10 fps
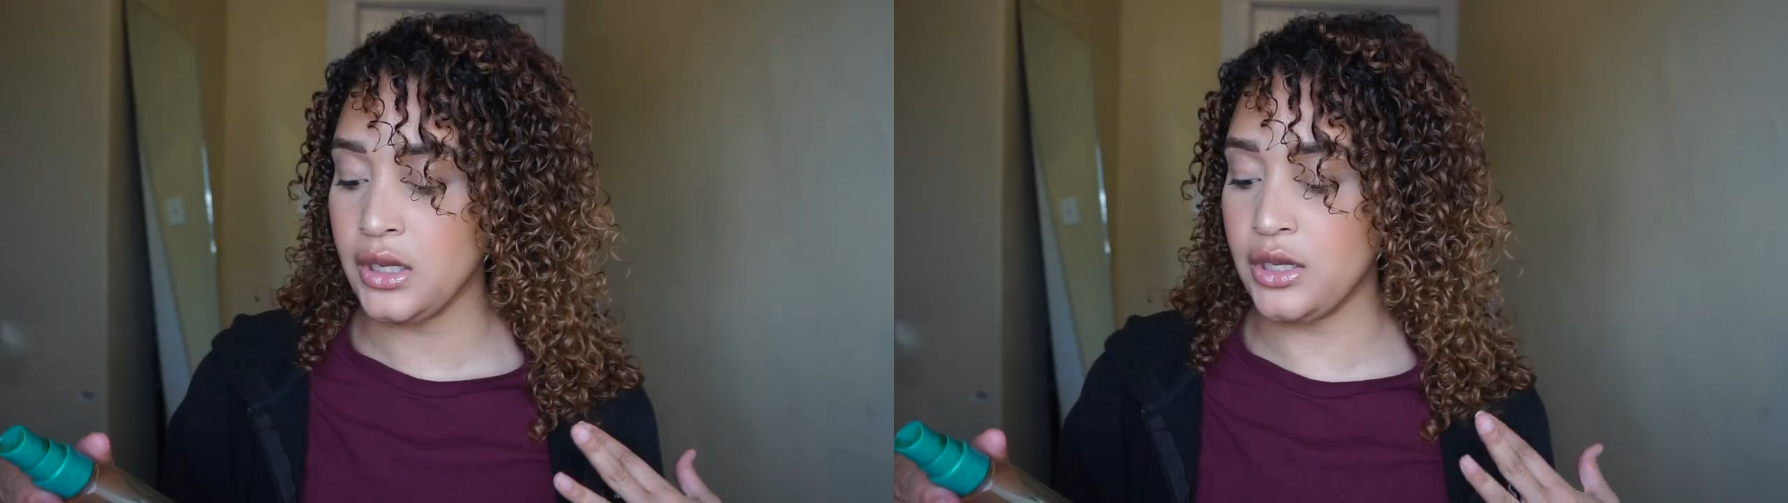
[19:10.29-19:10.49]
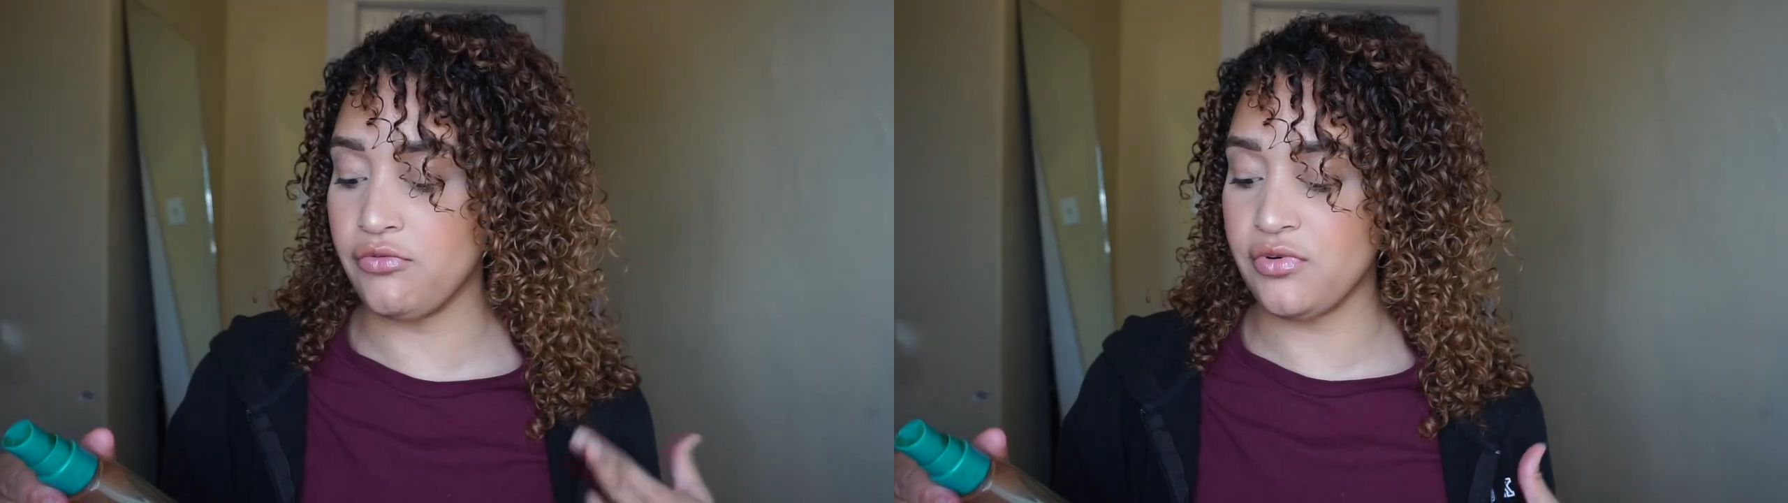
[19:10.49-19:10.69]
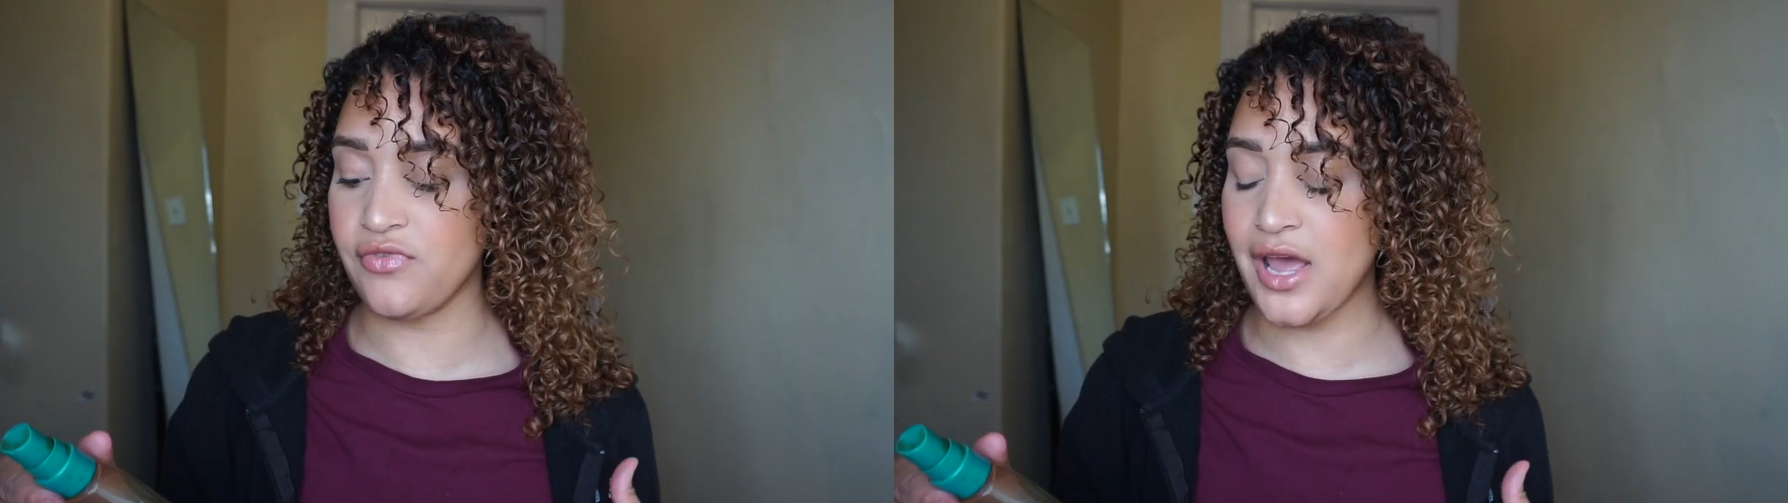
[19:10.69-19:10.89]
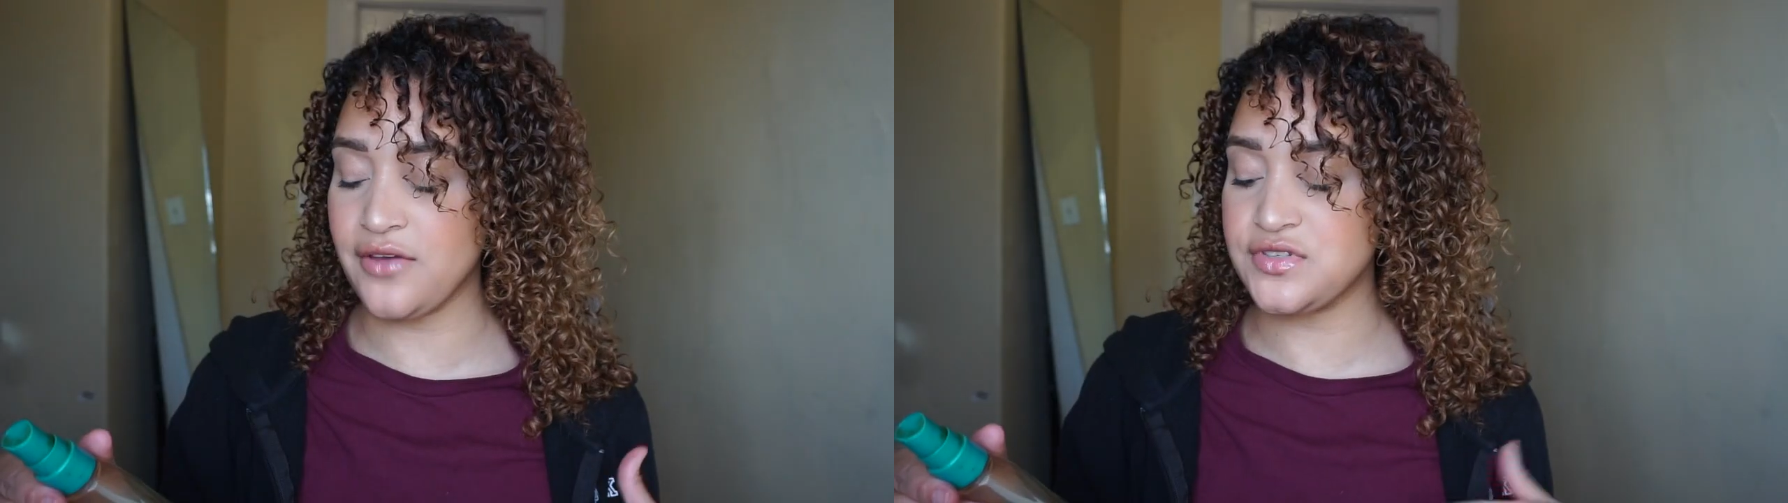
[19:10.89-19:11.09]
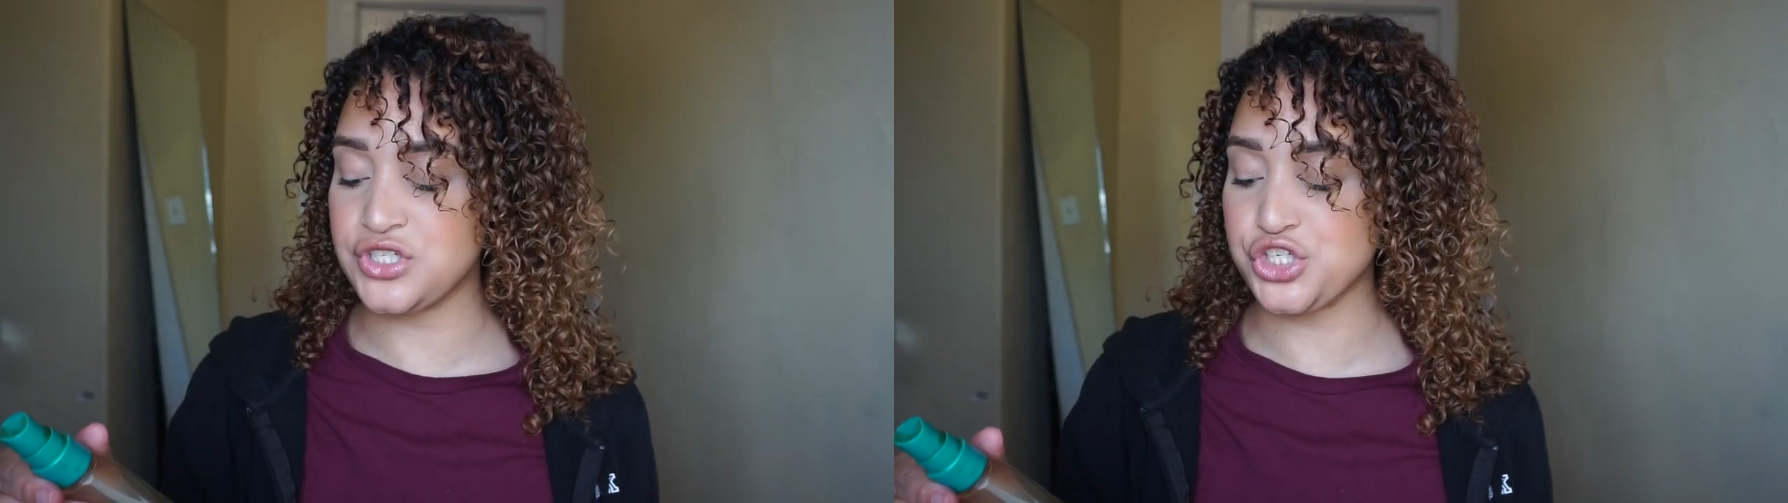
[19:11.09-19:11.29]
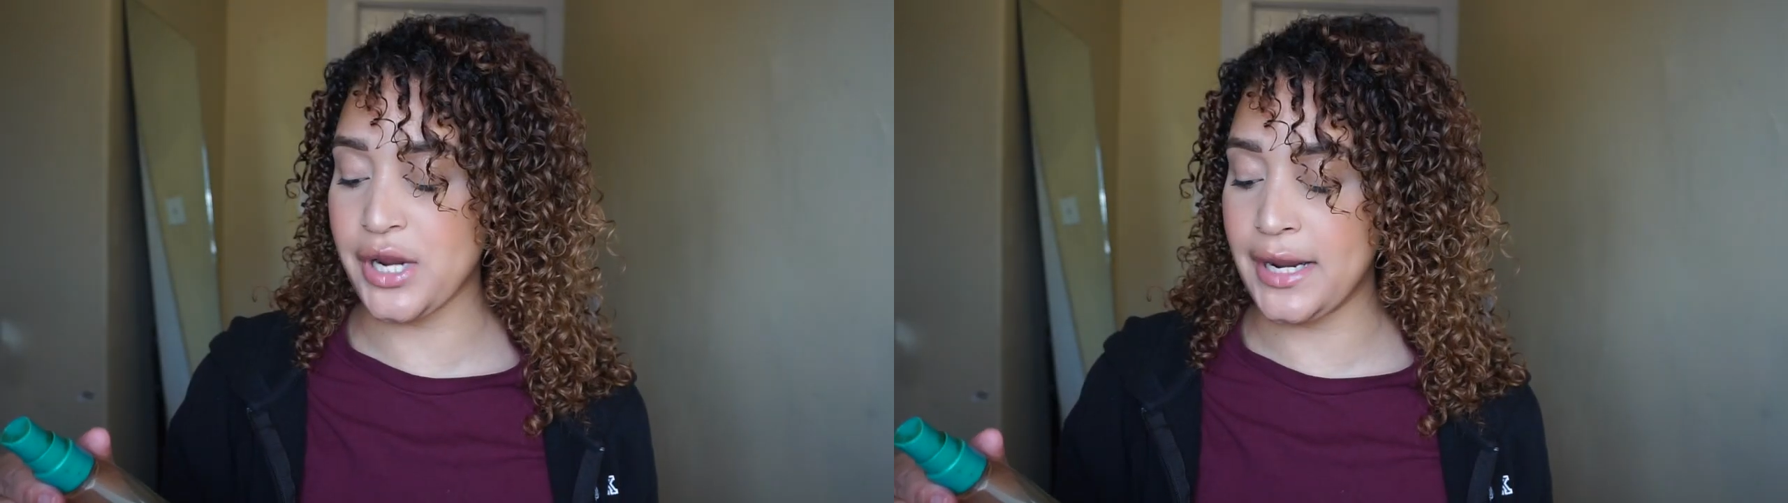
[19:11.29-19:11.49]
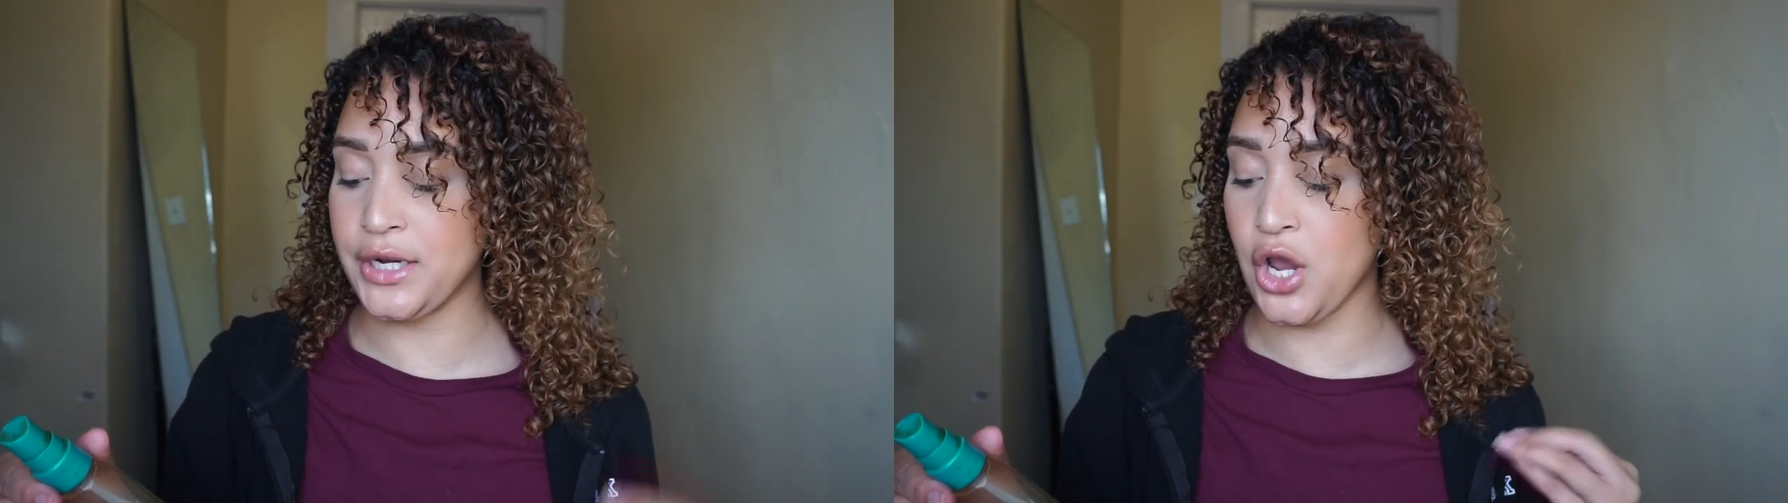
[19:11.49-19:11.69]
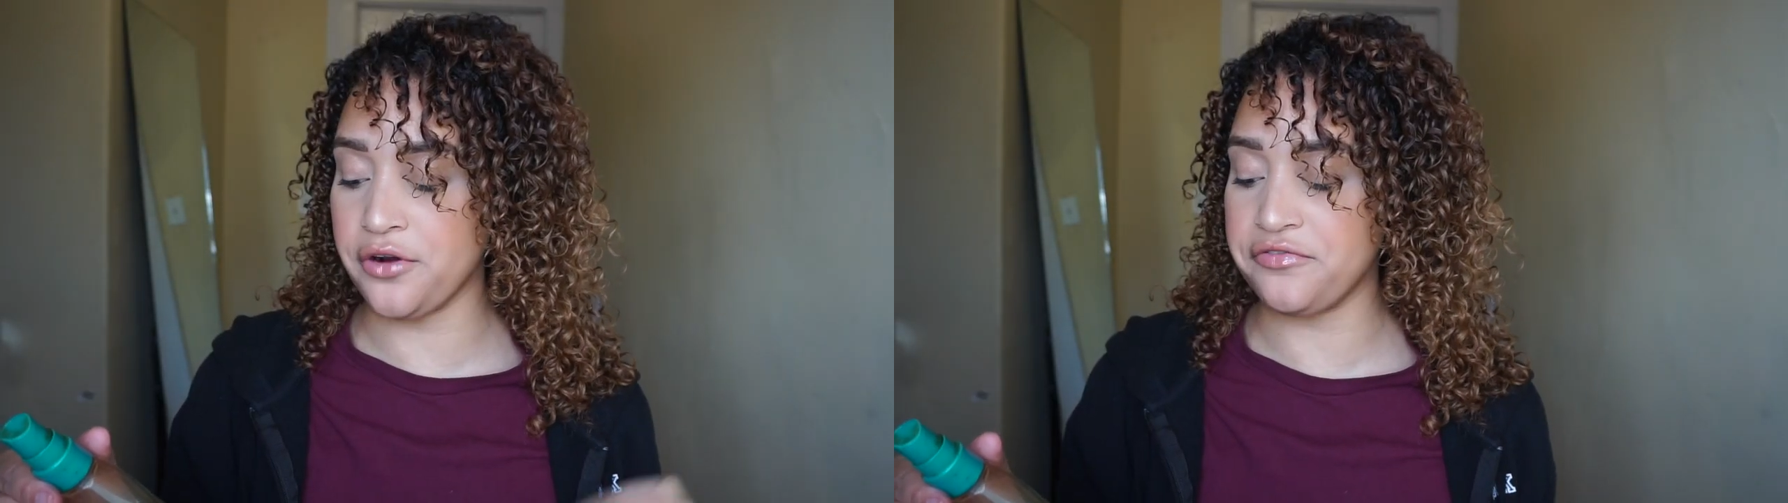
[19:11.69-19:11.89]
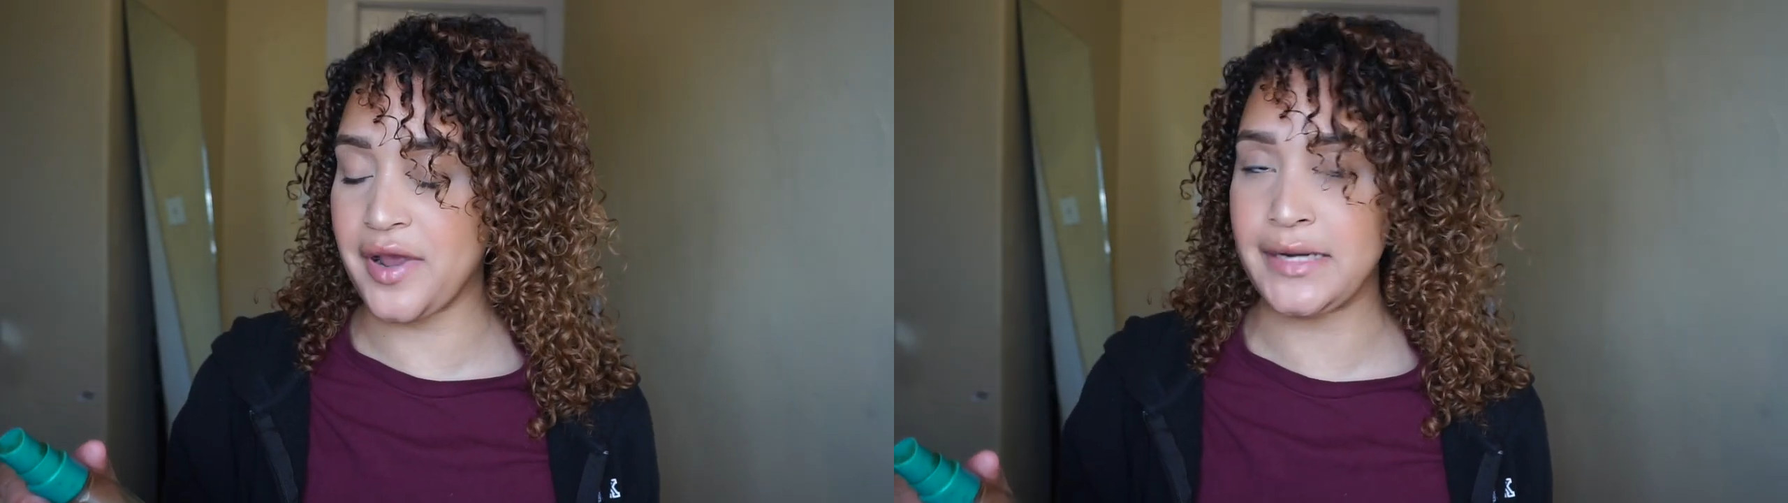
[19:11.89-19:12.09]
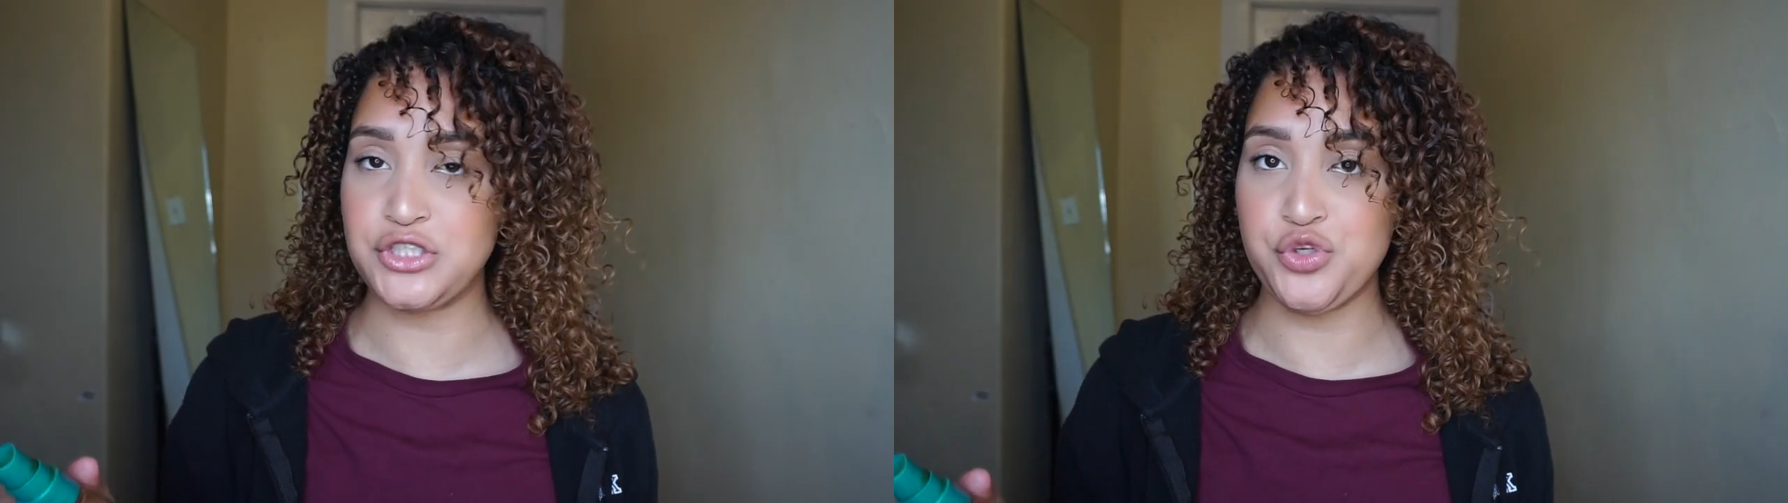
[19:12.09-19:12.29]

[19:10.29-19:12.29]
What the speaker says: It revives shine on fine